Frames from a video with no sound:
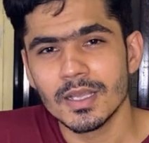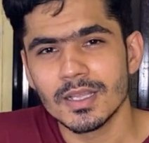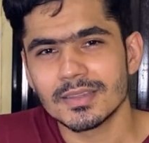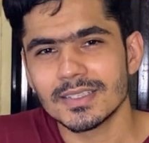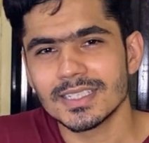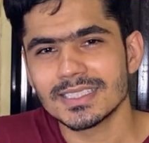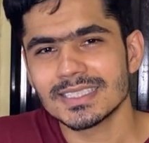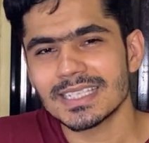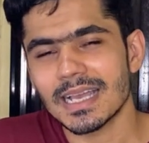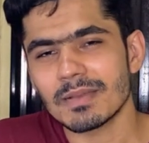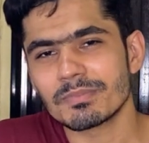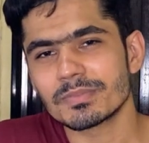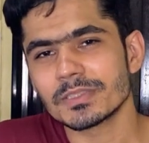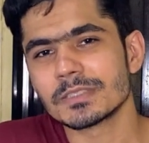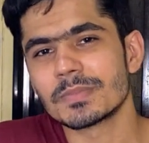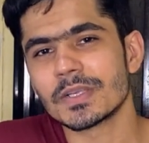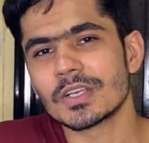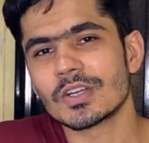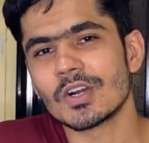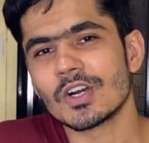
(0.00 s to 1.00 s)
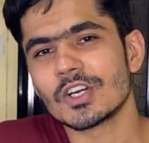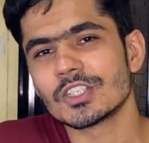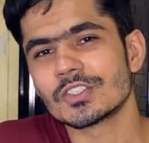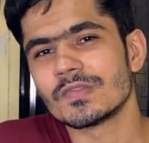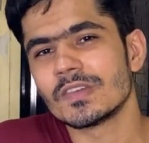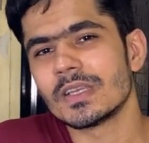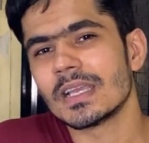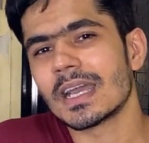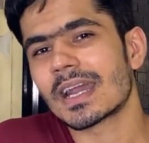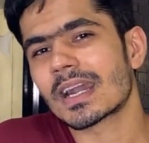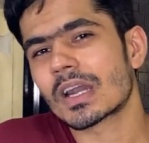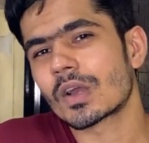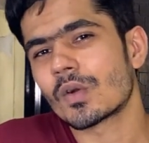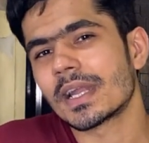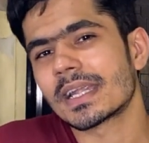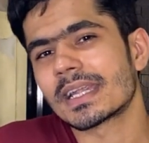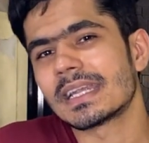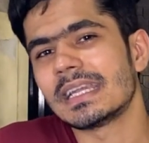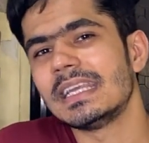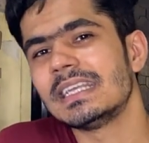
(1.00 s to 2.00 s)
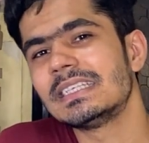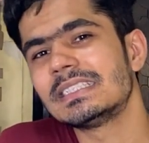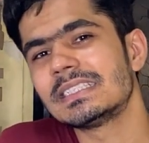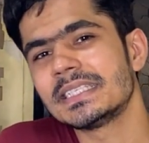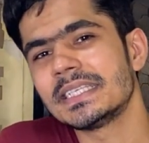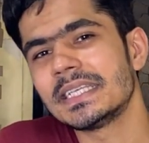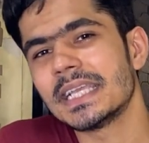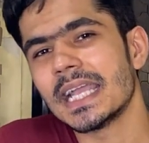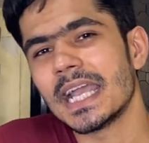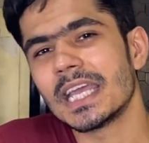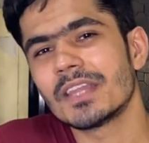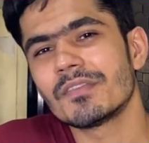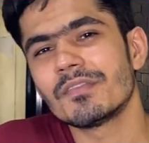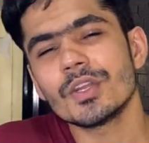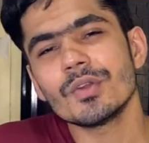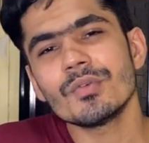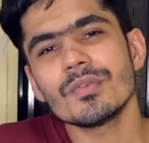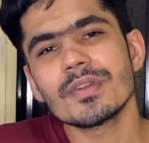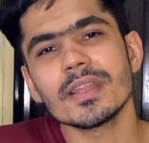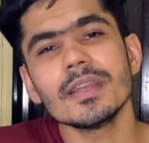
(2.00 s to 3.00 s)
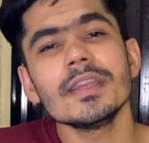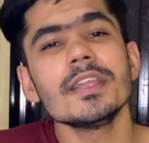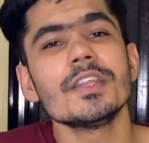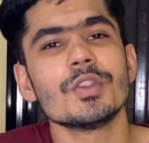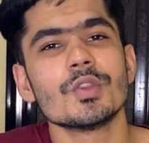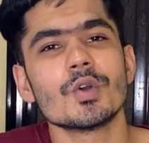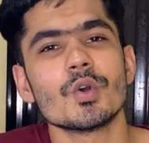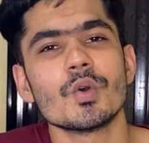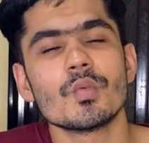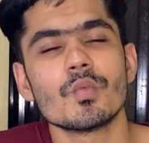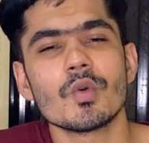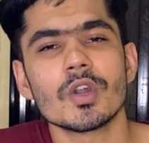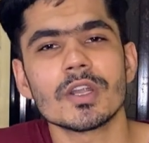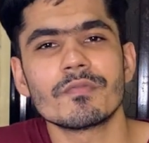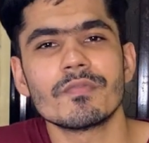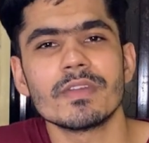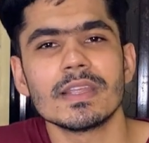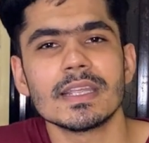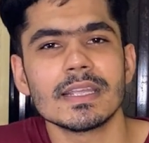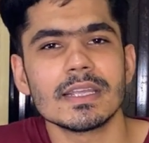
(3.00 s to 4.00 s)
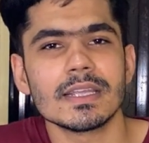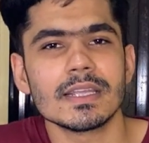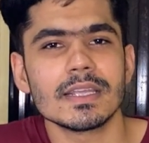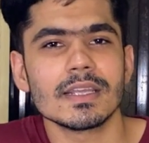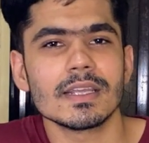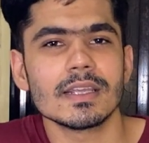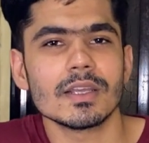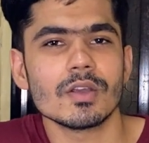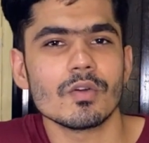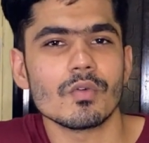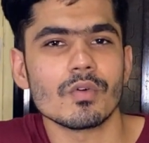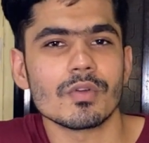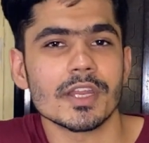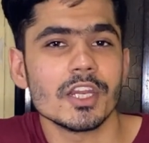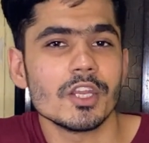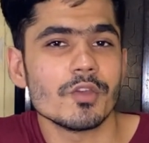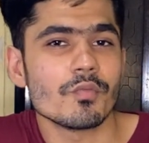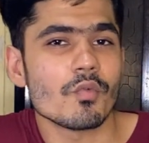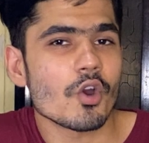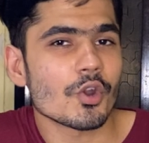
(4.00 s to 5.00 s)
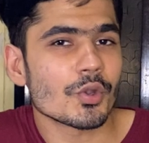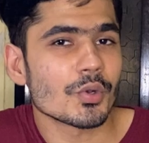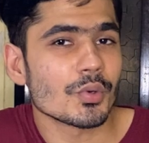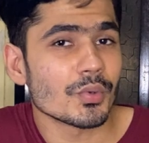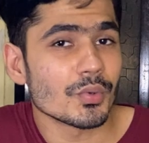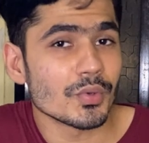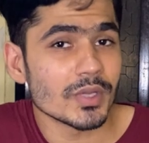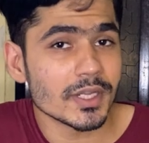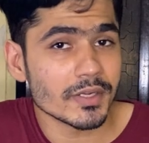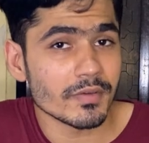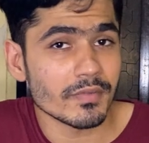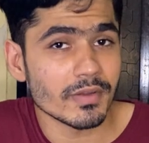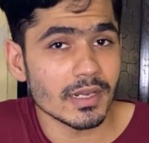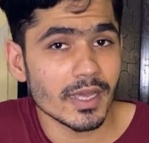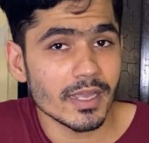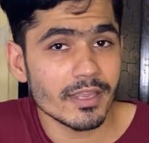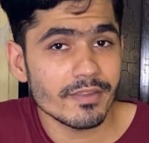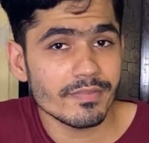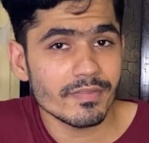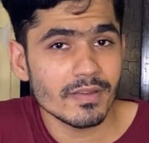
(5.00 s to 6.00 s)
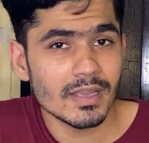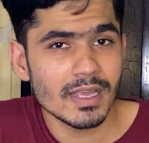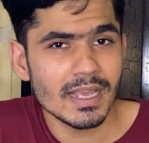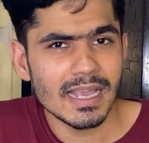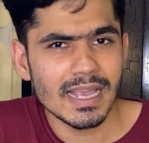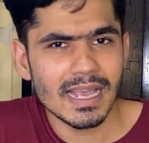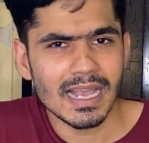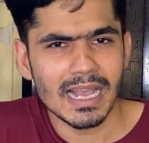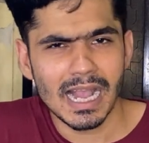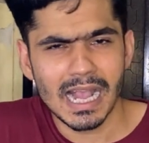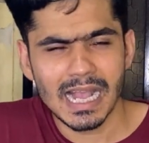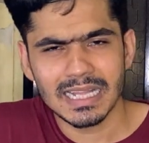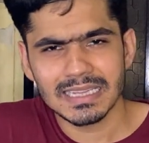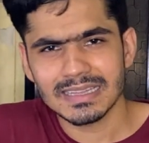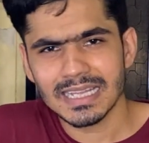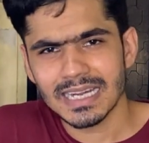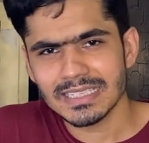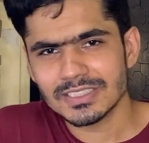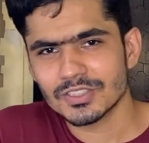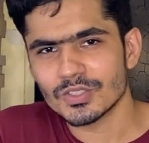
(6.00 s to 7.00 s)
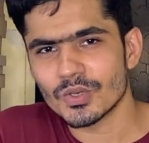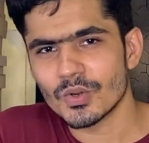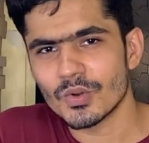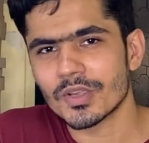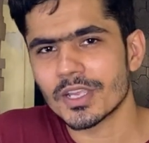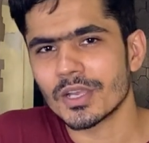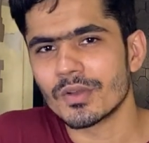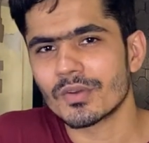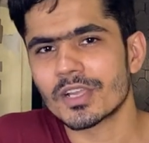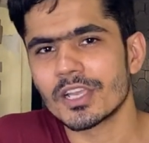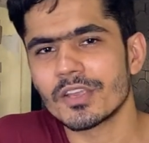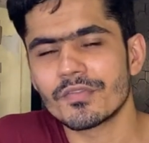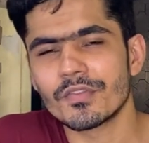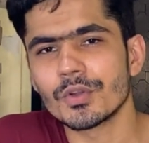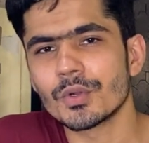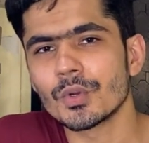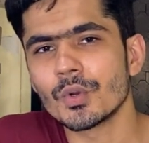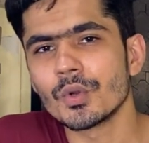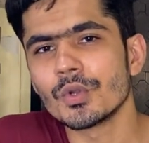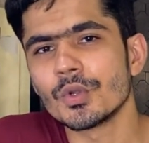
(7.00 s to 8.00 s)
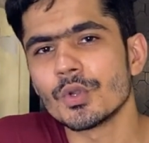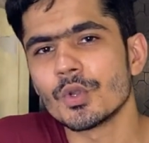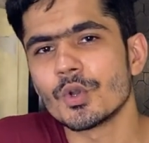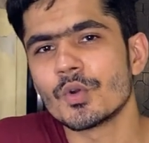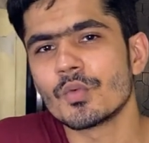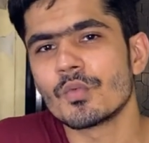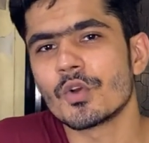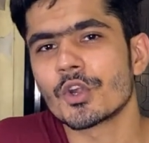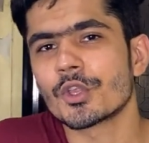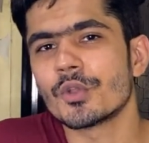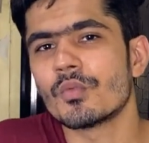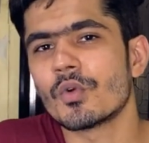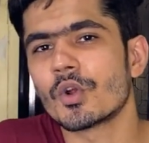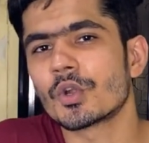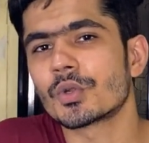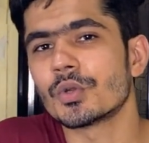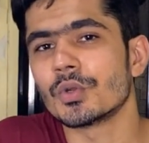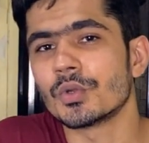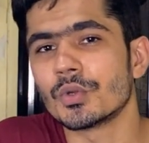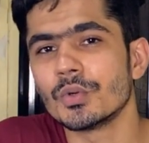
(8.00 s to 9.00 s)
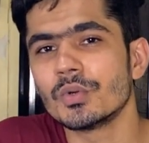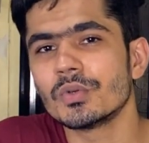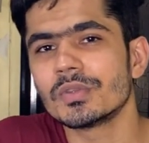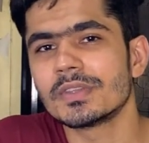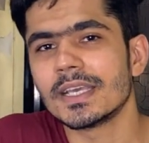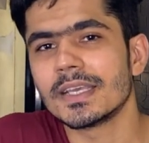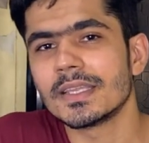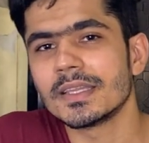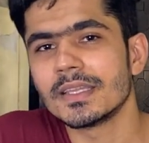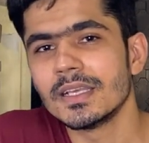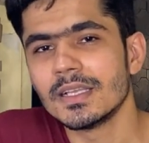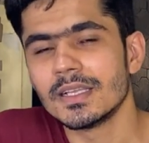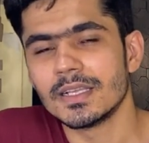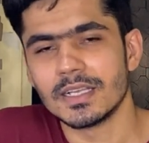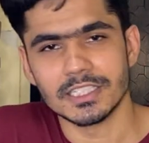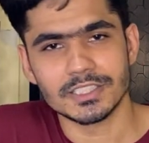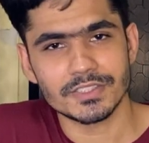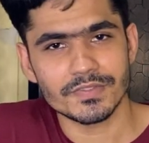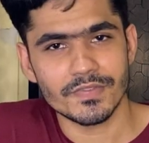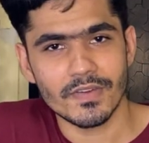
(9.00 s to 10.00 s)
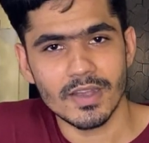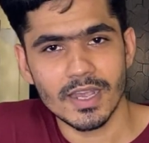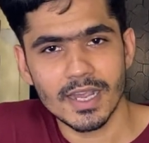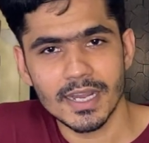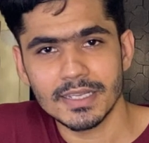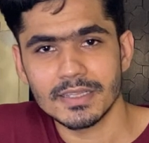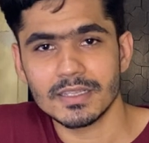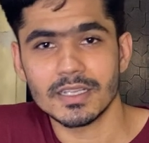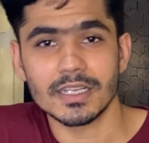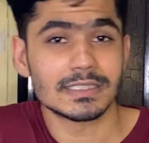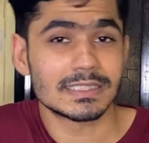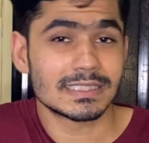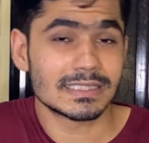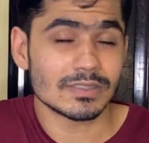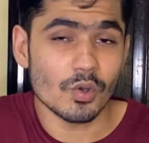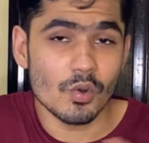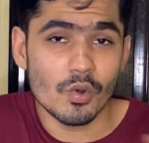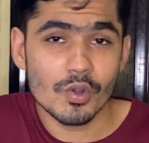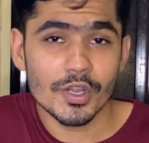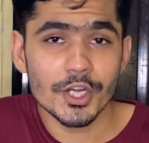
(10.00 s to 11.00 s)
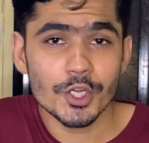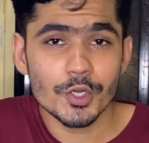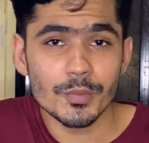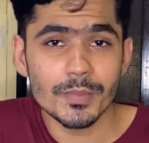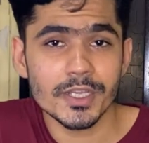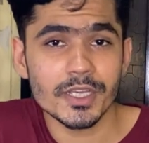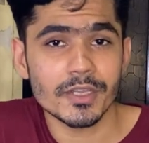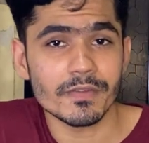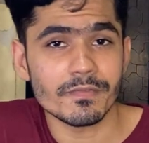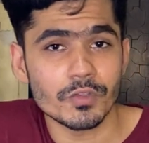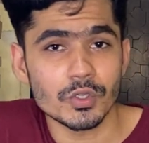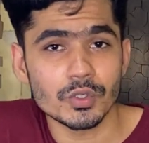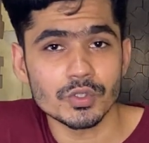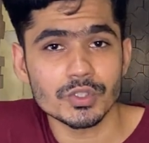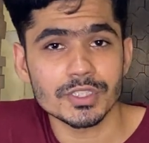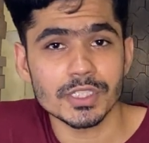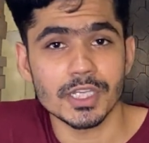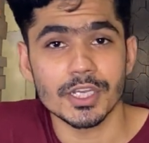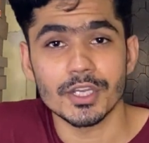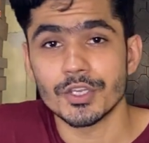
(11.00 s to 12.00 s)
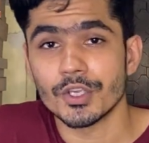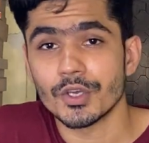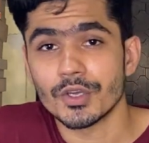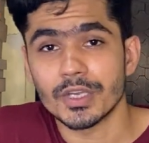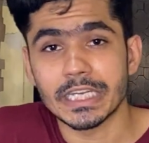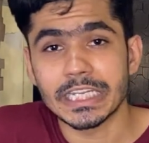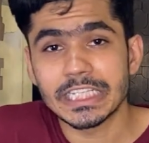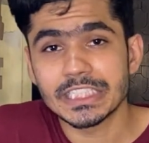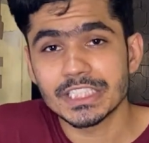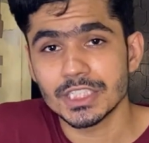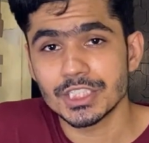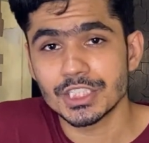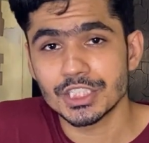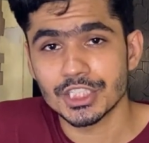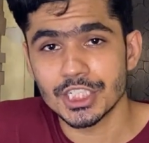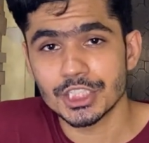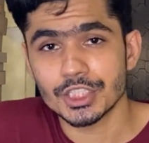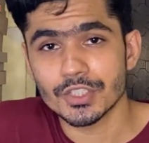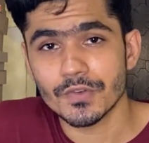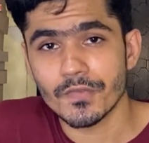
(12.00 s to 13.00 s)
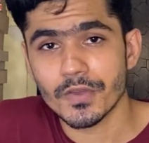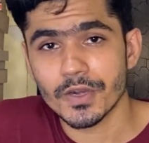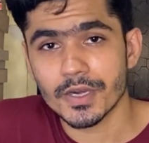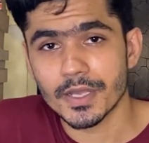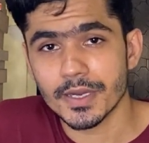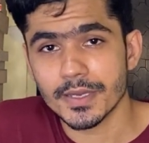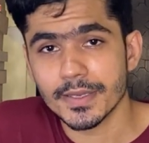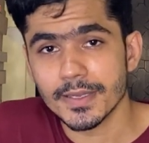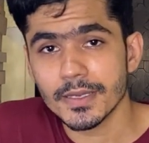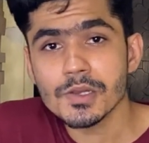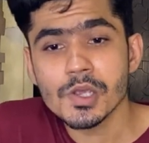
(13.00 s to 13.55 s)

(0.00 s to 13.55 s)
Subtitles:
This happens because we are quite lazy and we don't really know what we really want to do in our life, and that's okay. If you don't know what you want to do, then it's fine. It's okay to be confused in your initial stage of your career.